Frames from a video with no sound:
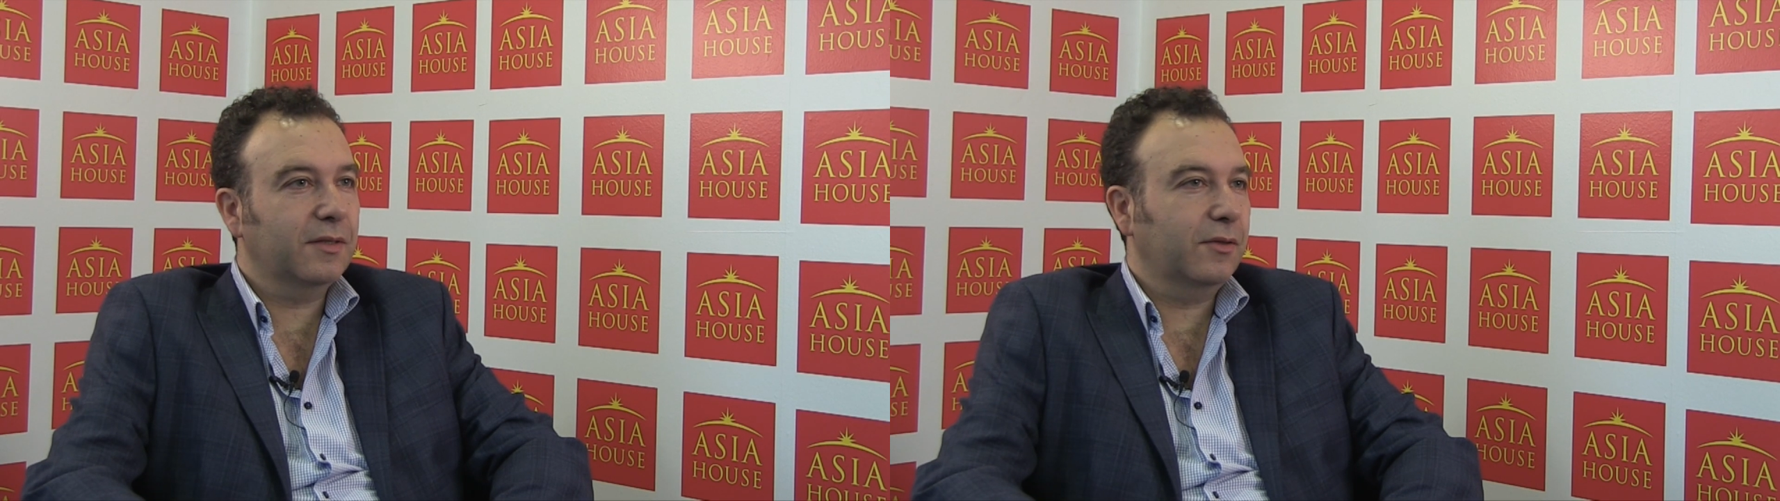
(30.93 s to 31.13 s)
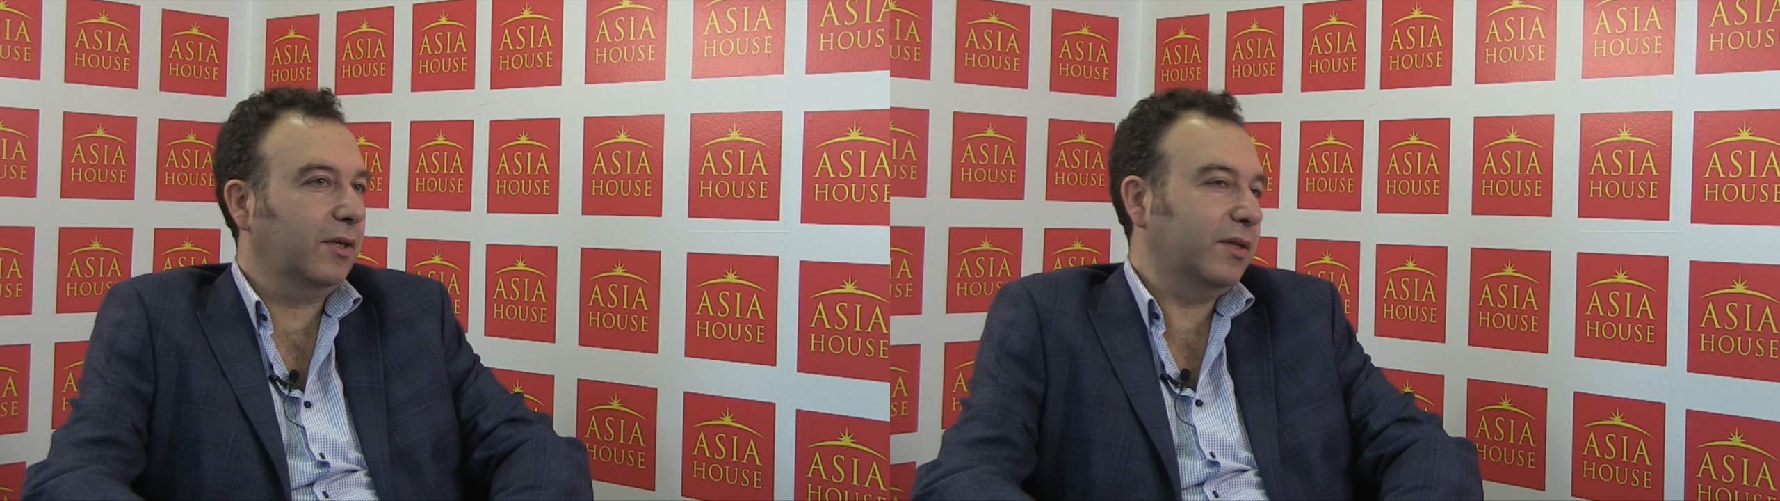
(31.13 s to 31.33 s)

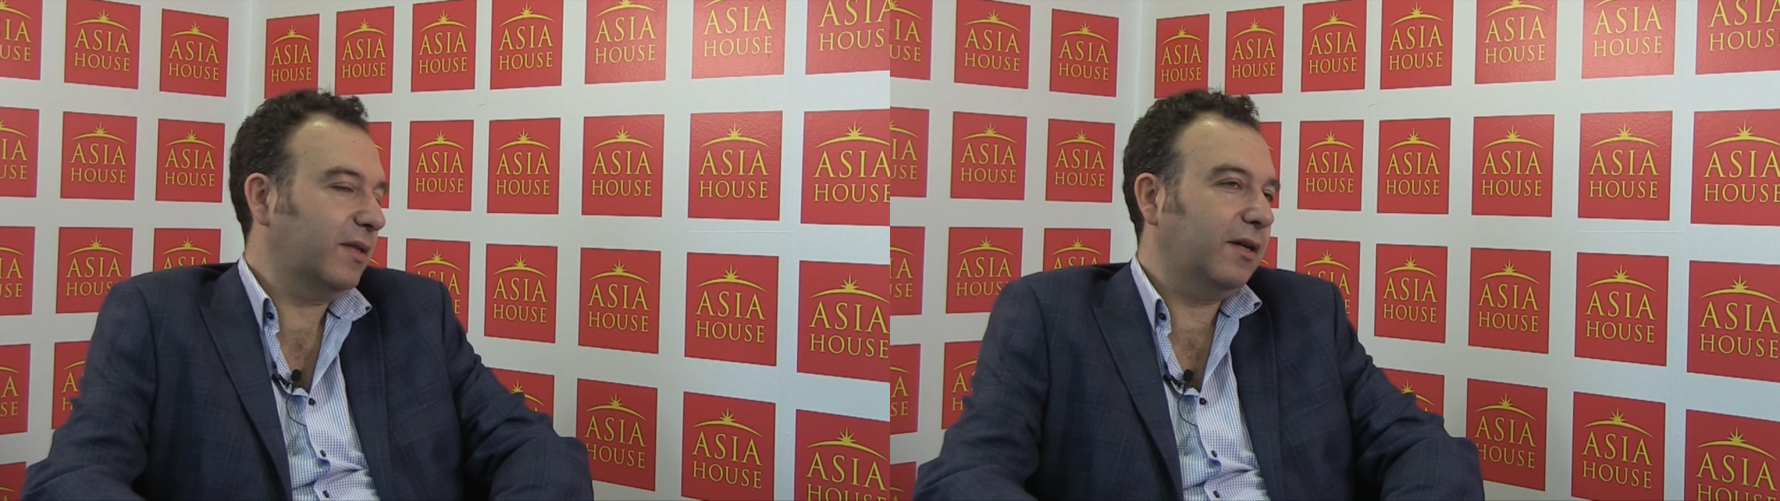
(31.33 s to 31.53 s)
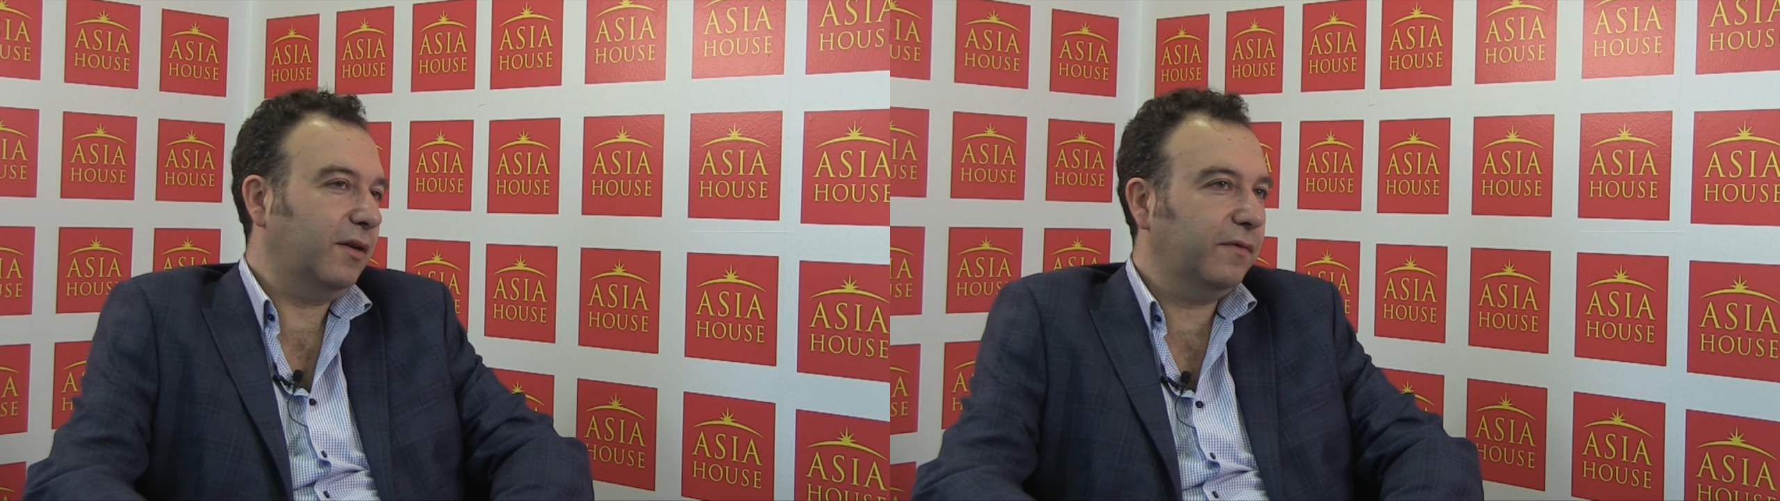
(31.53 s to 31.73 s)
You can
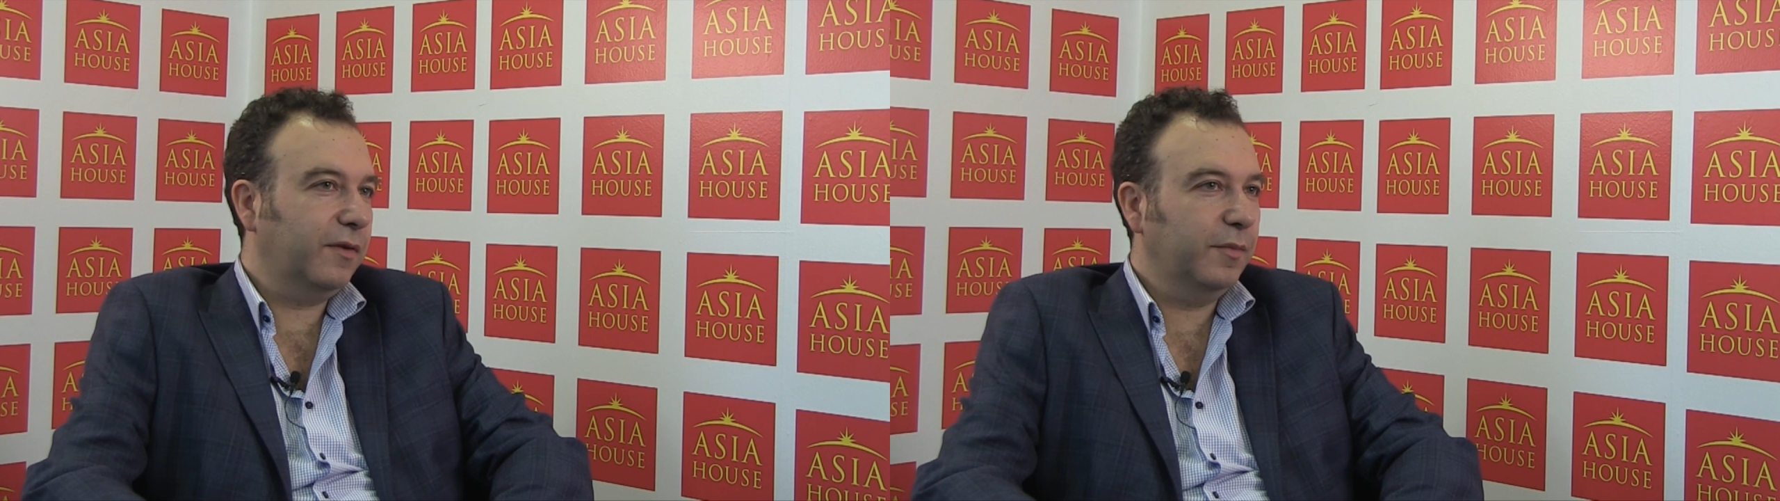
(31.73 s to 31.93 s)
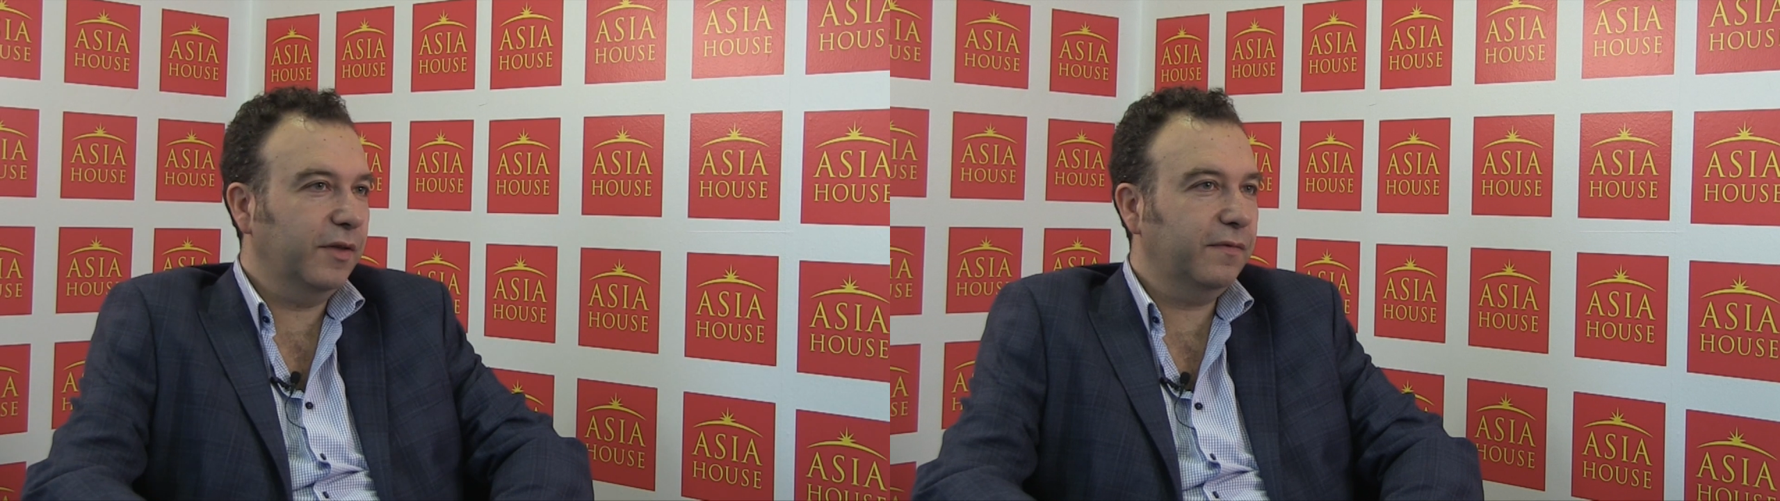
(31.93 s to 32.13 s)
start from the